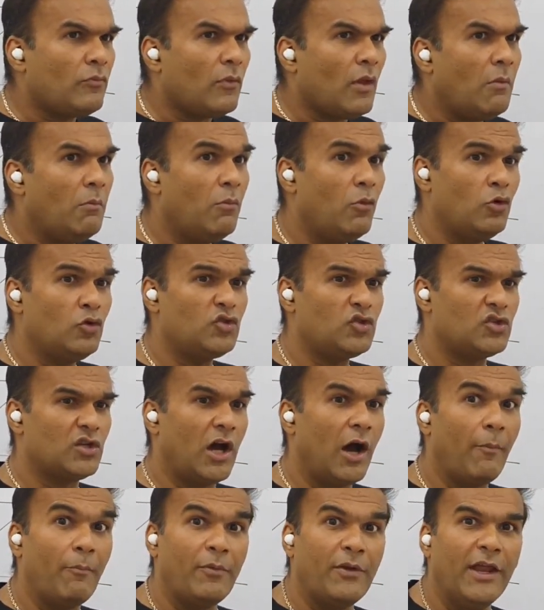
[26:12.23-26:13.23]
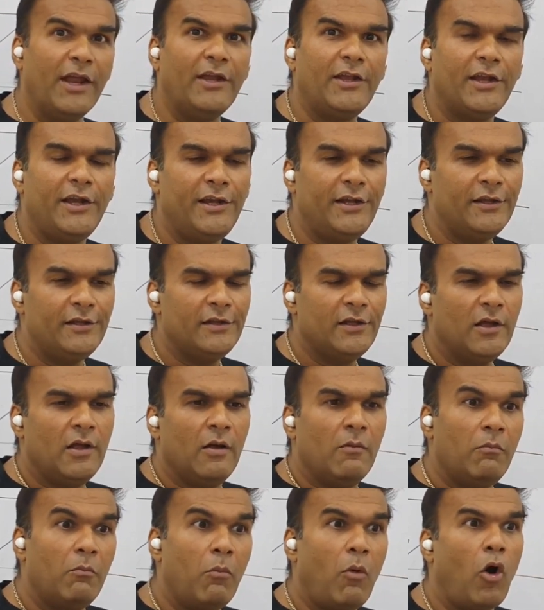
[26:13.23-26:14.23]
most updated,
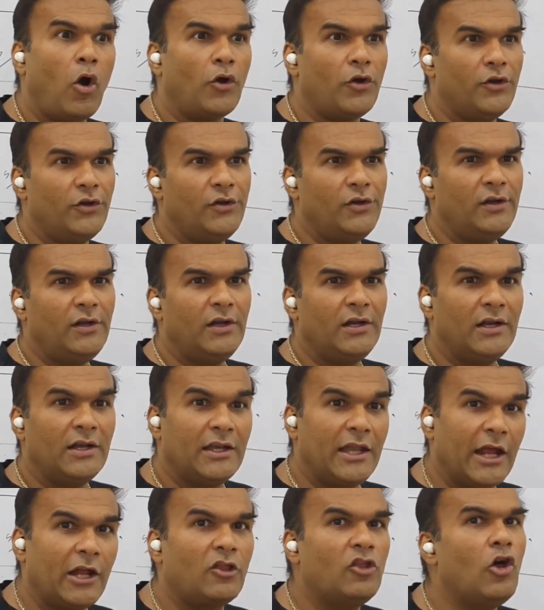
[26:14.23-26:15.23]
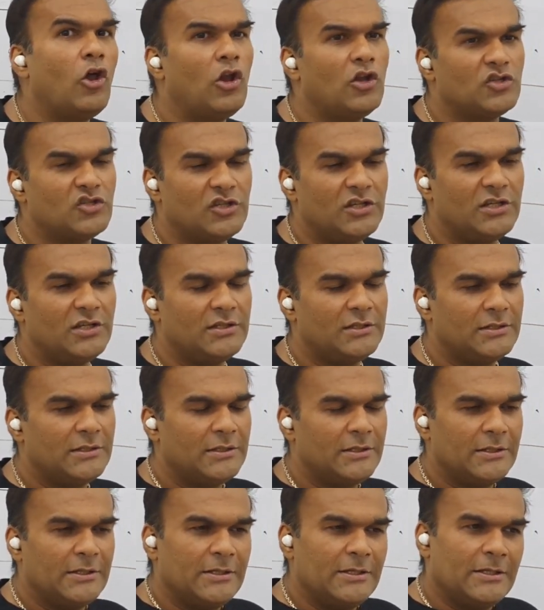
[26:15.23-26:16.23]
modern technology,
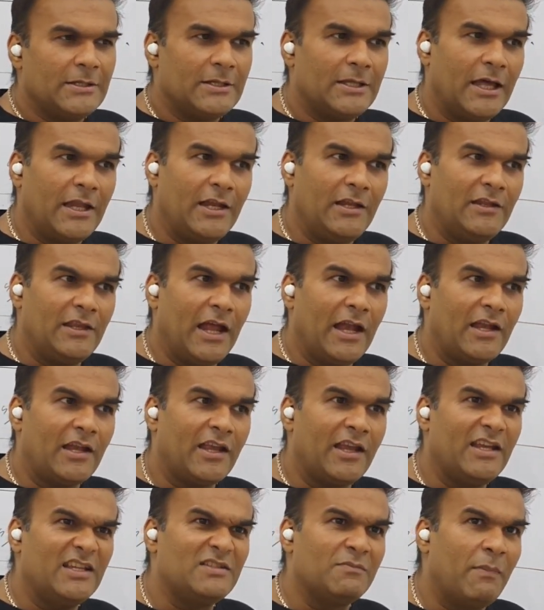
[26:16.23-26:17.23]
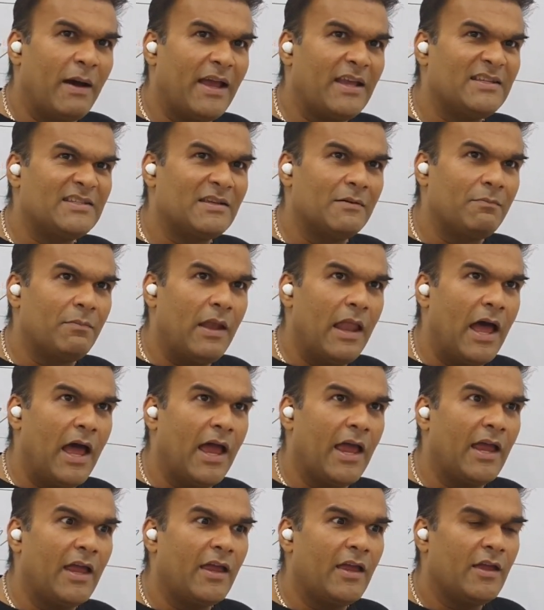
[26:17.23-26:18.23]
then in that case my
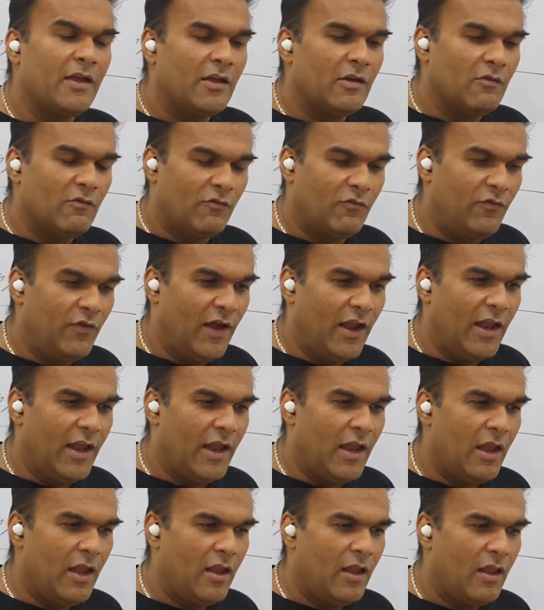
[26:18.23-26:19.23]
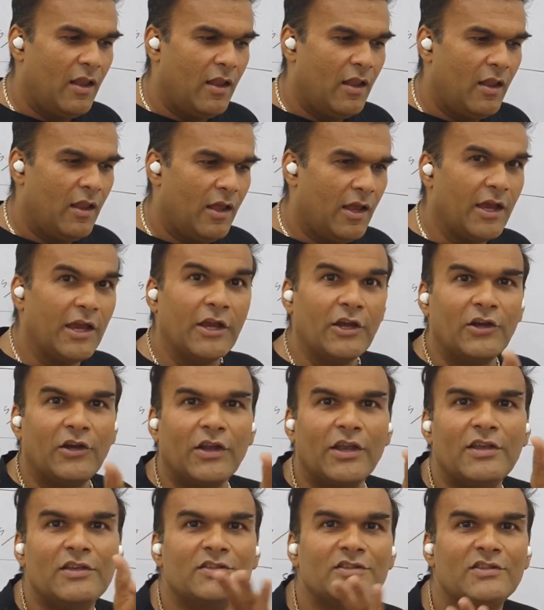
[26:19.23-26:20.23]
supply will
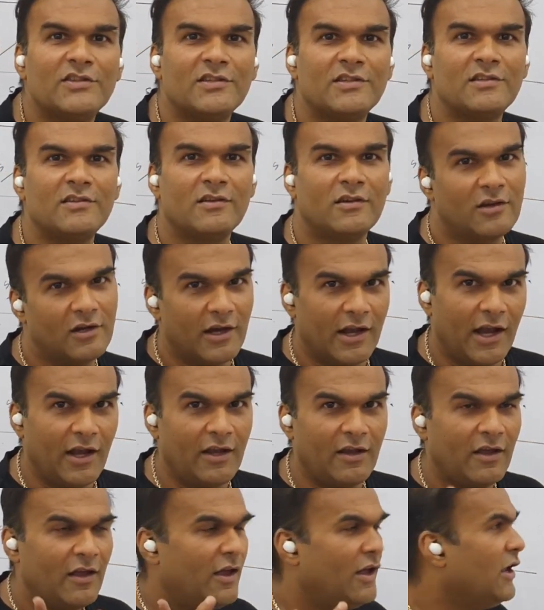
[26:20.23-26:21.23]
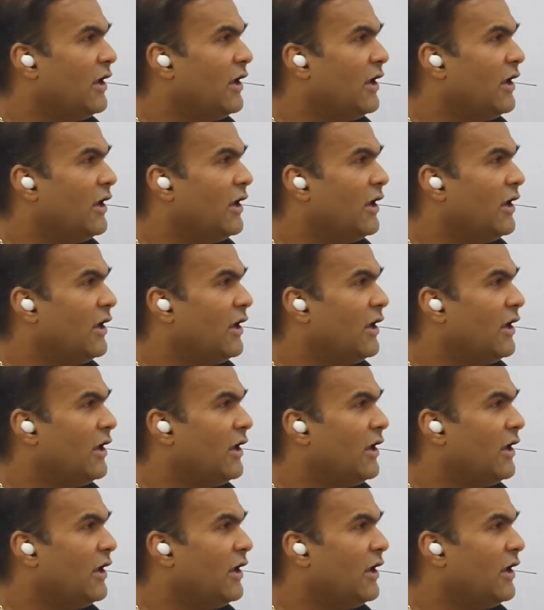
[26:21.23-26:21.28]
increase, correct?